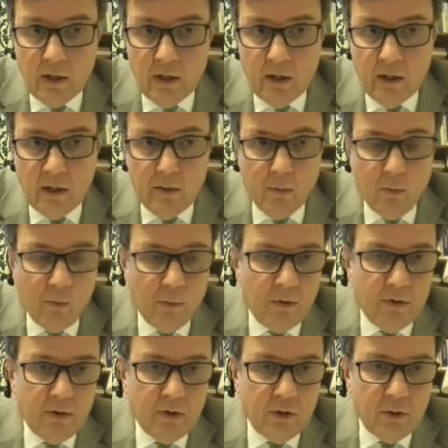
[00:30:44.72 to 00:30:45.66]

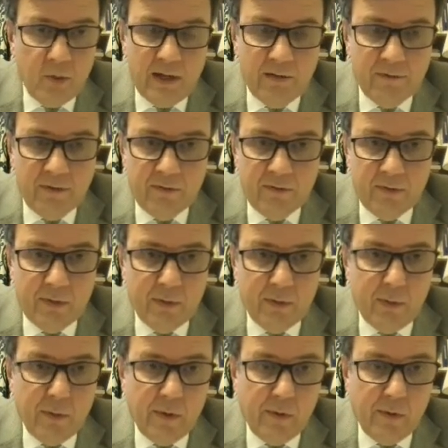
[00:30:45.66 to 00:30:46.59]
2050,
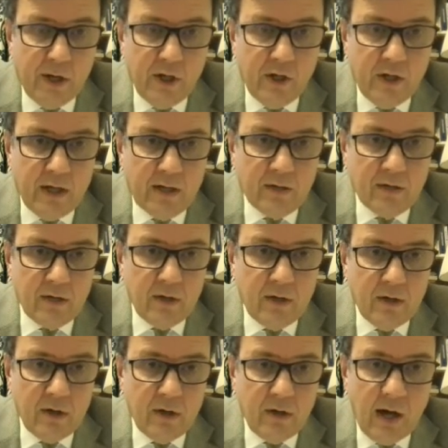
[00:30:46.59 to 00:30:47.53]
when we reach net
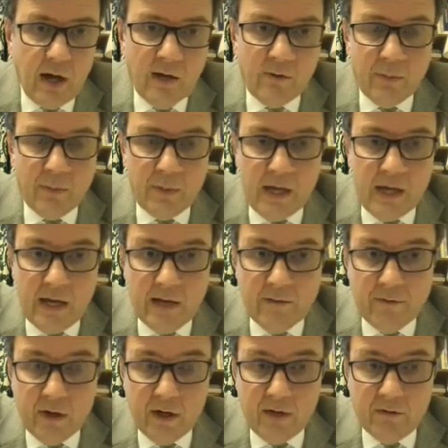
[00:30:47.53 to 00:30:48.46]
zero, I will be
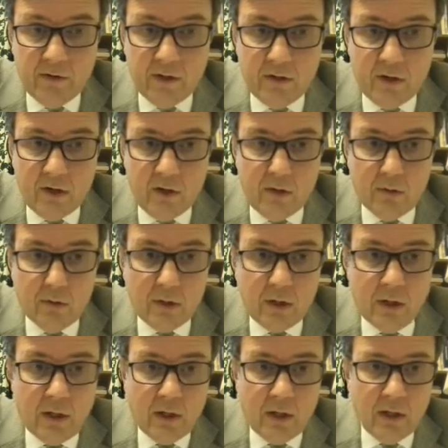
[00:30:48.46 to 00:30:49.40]
85 years old.
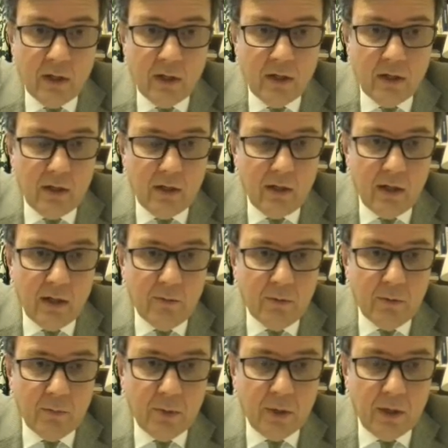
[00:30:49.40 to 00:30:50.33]
I
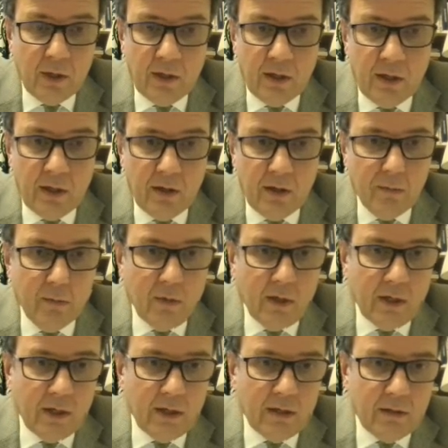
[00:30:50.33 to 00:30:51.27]
will be, in
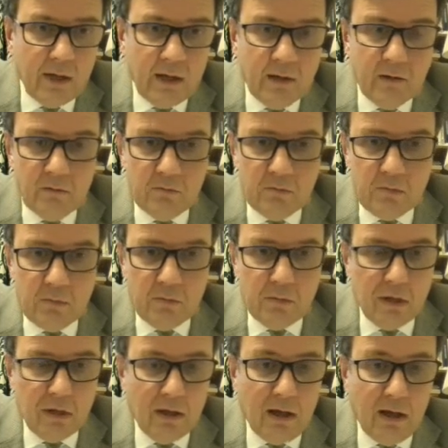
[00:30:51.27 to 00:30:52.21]
my,
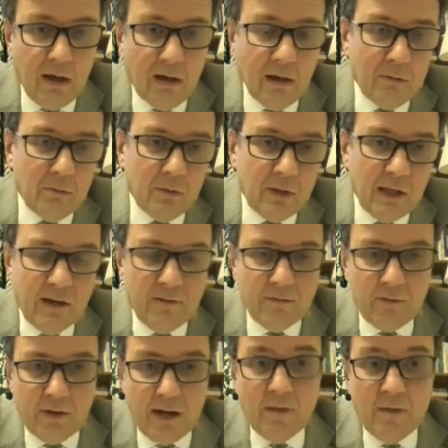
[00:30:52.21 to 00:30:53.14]
well,
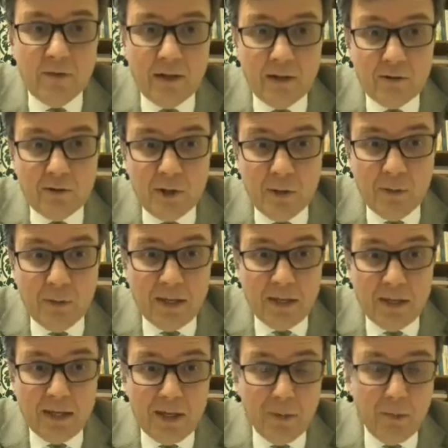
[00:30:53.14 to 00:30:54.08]
hopefully I'll still be
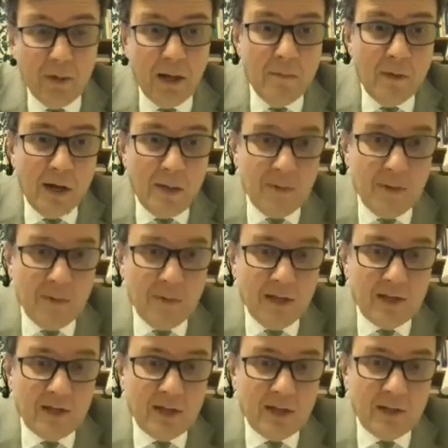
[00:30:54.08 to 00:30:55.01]
here, but I might be in my
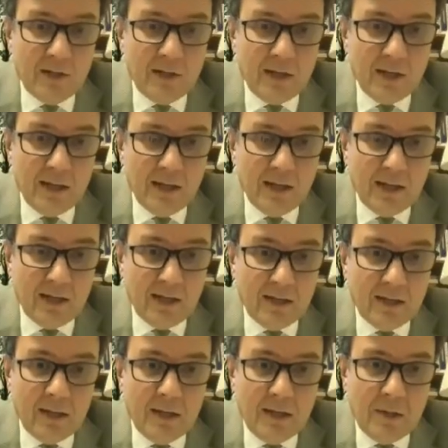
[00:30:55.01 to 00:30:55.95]
sunset years,
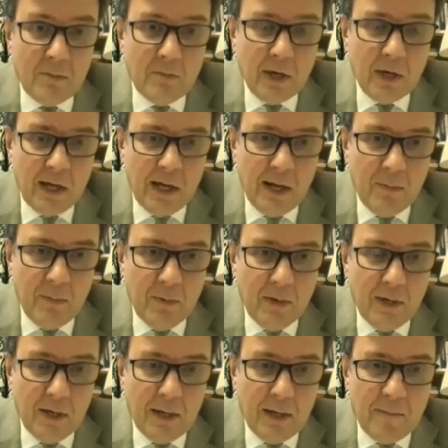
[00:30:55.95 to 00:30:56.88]
pick up
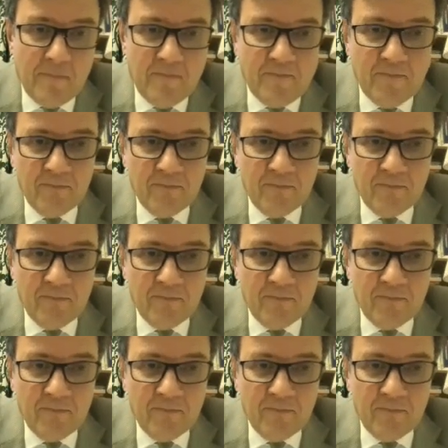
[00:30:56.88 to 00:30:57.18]
it